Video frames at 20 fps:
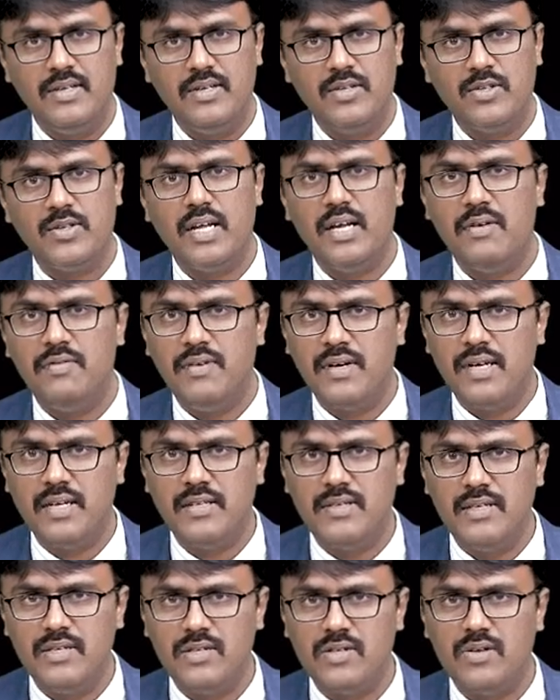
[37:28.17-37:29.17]
So the
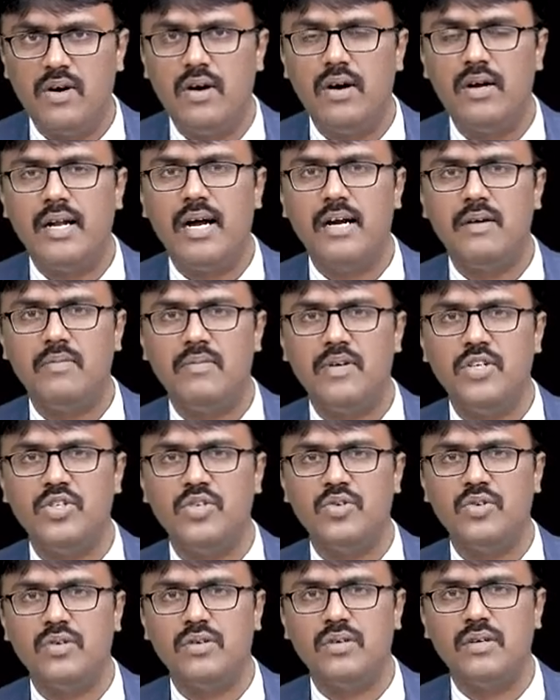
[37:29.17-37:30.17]
efficacy is not that
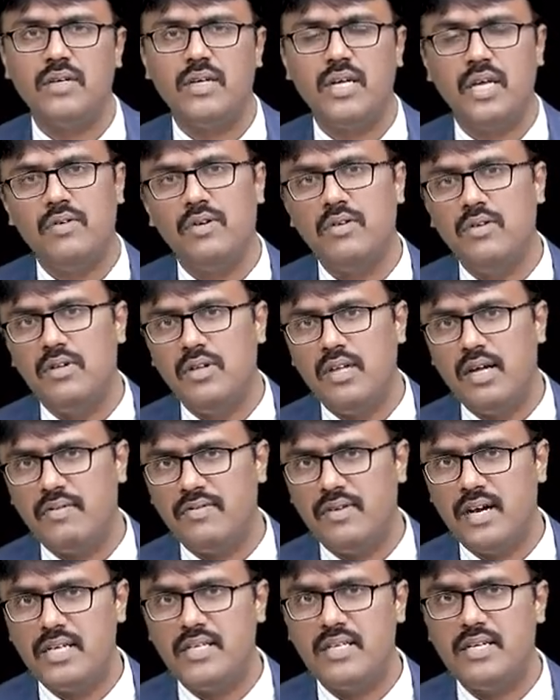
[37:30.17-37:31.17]
much good. Even though they are
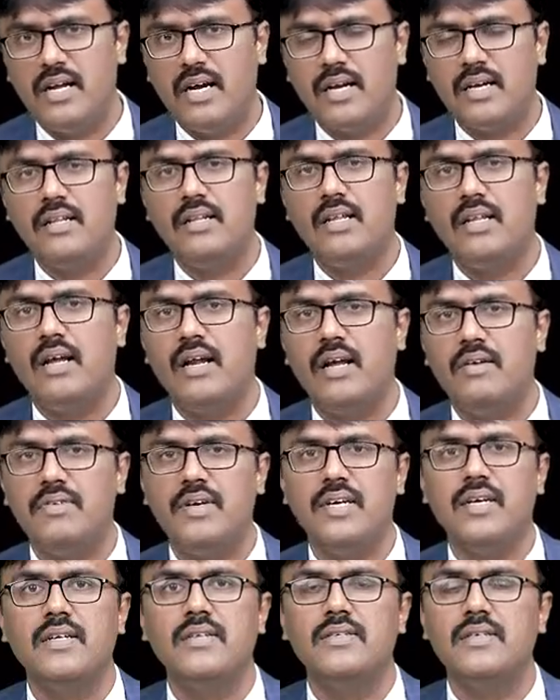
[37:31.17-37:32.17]
faster acting, their
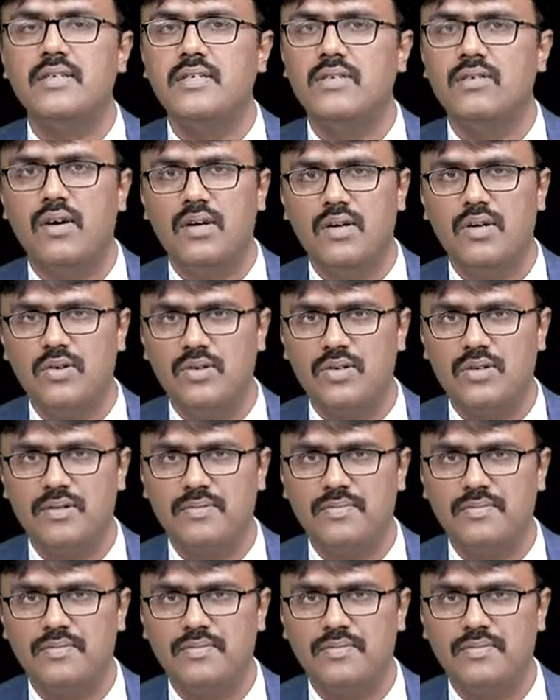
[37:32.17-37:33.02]
efficacy is not good.